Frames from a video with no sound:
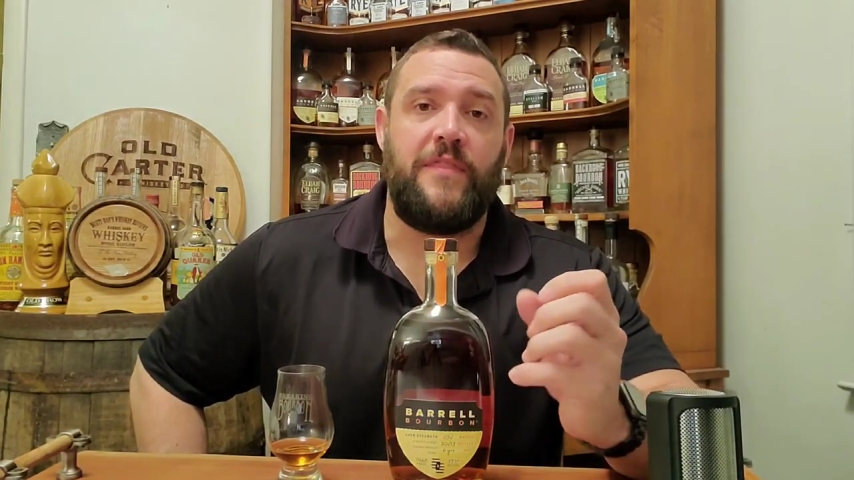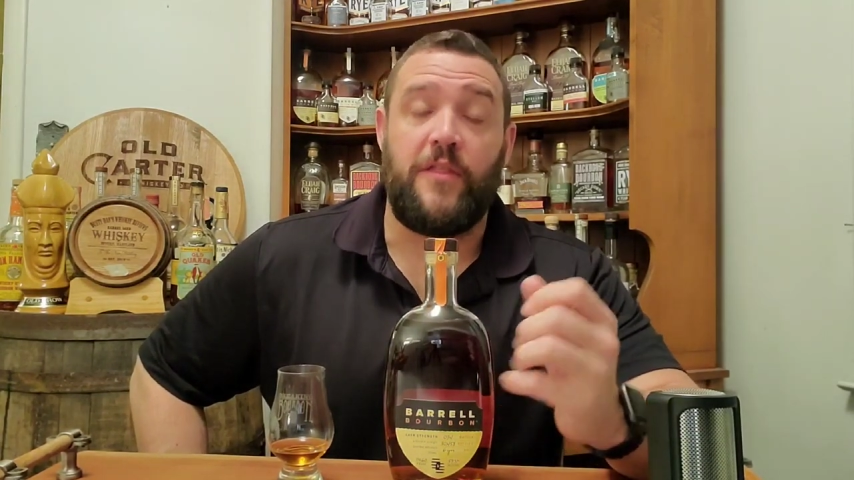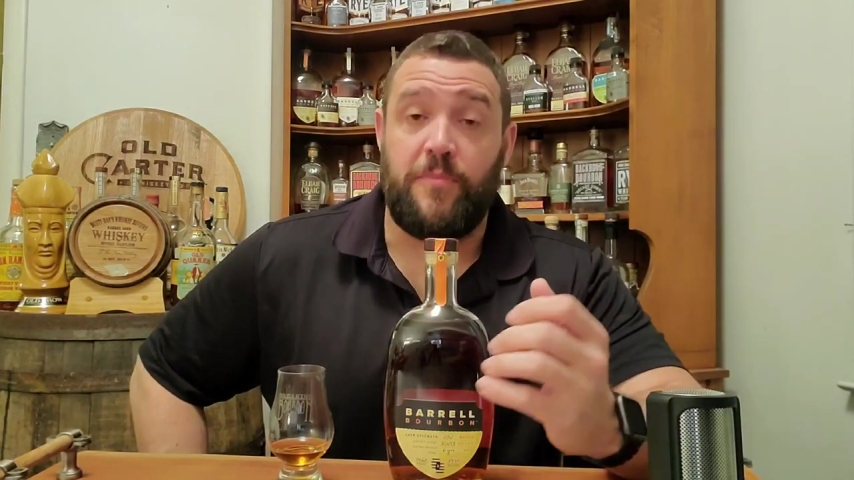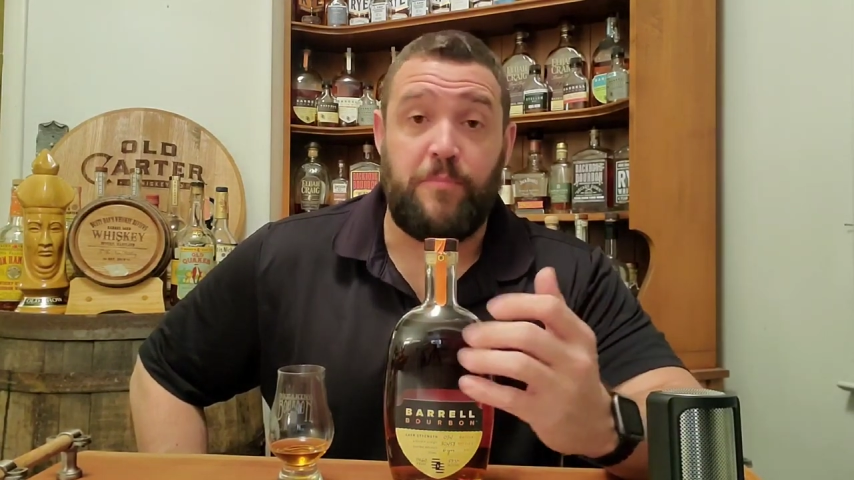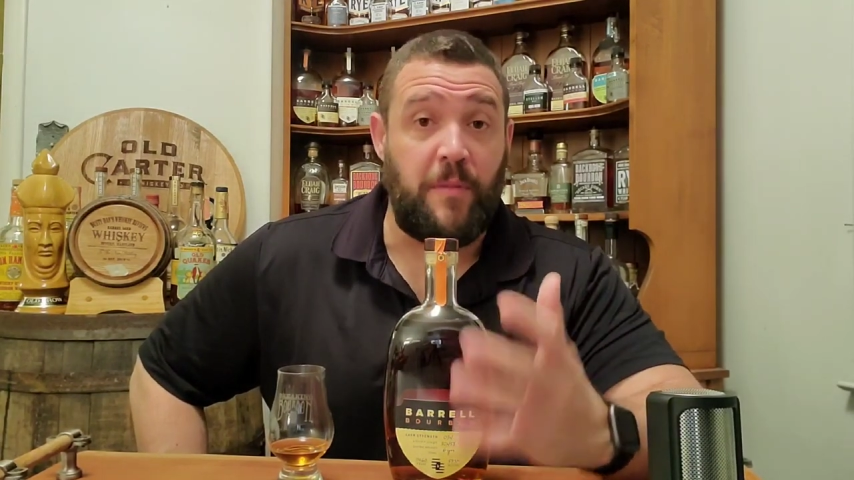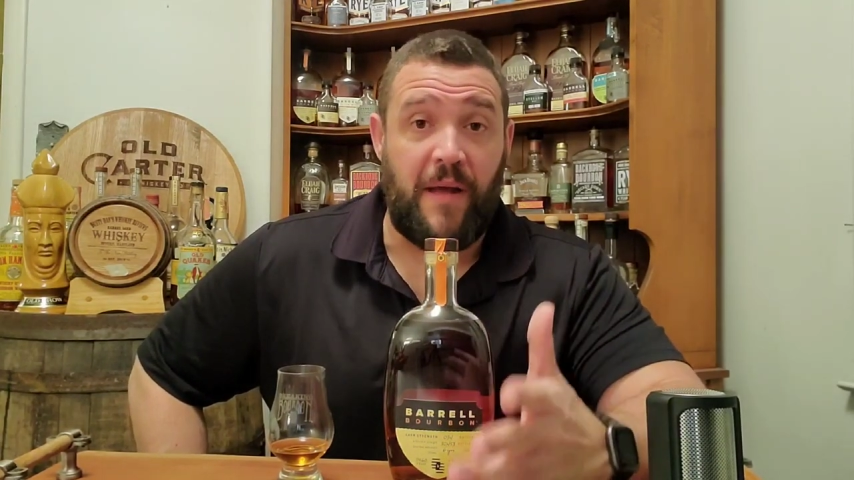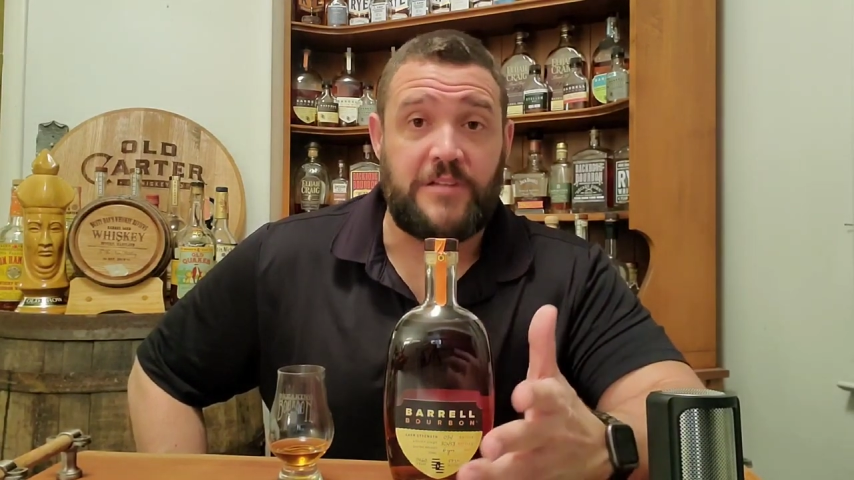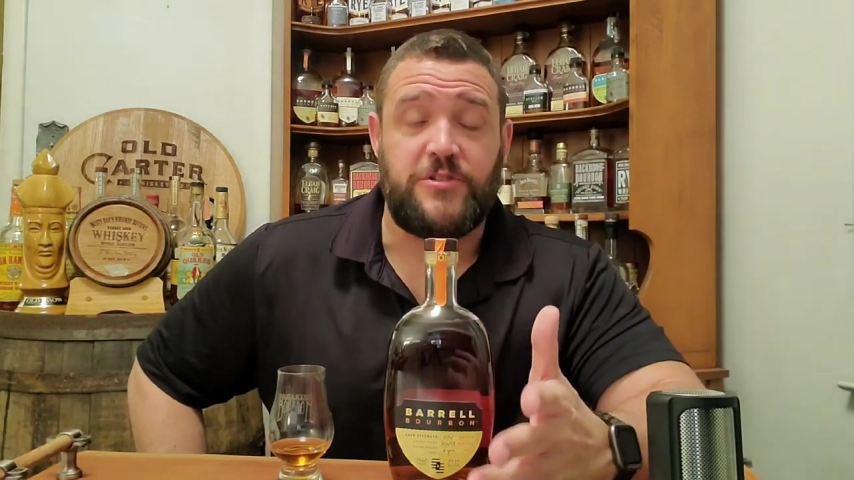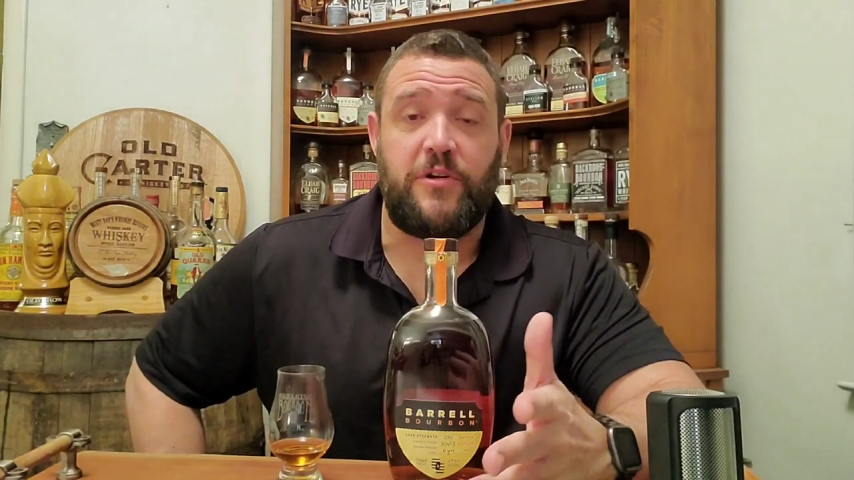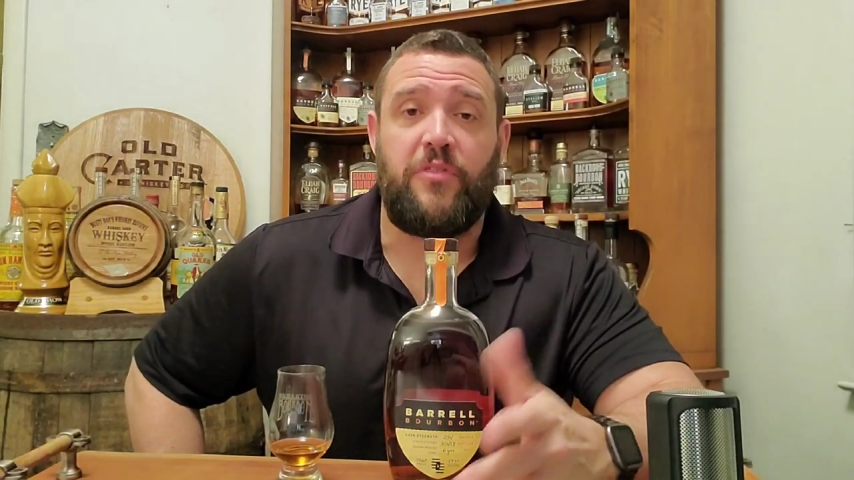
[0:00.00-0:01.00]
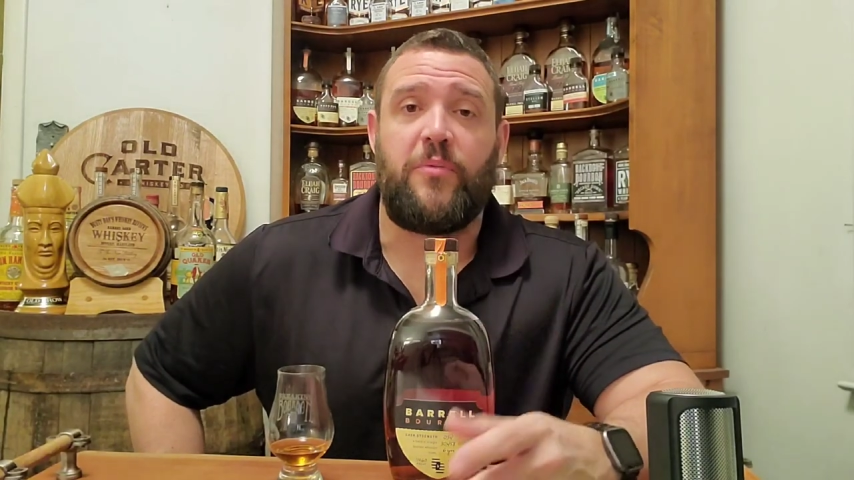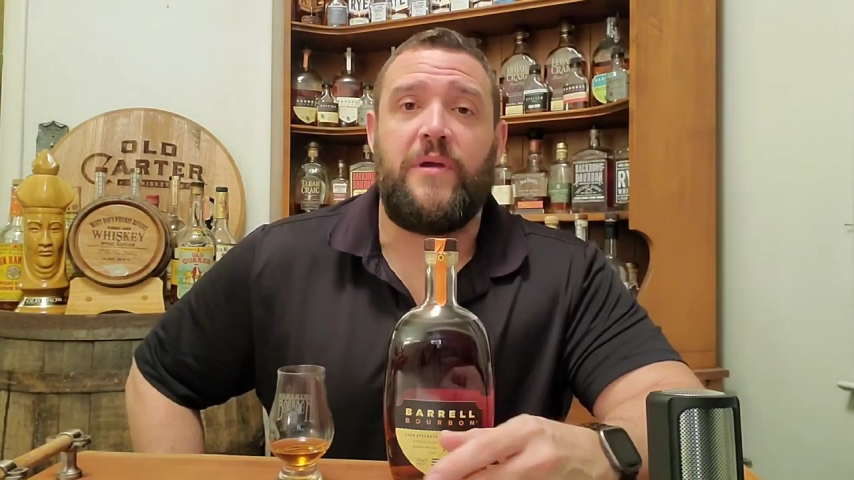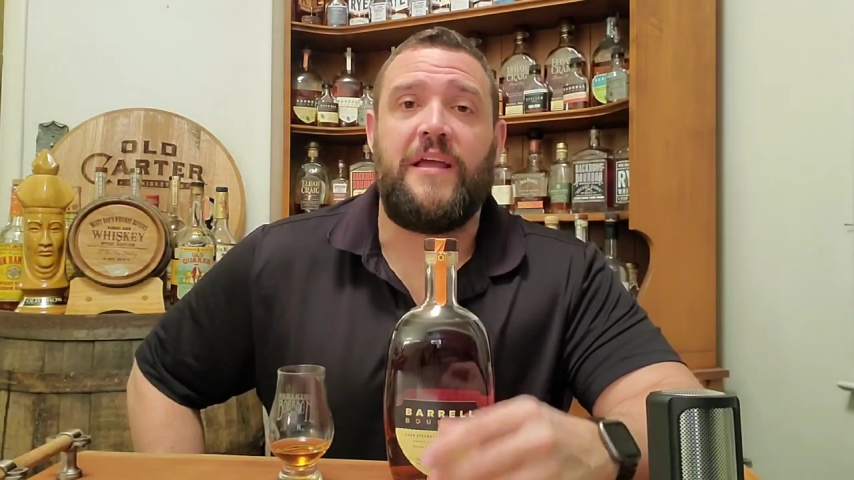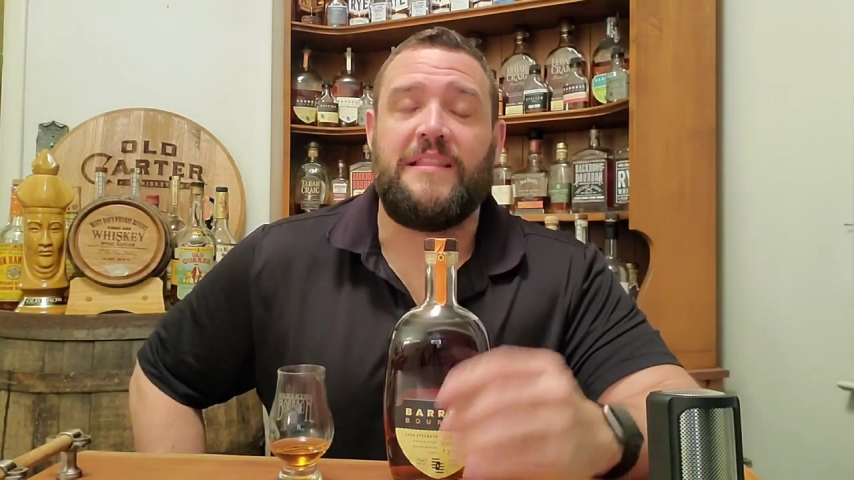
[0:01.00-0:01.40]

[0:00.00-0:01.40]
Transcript: the, the Batch thirty-three.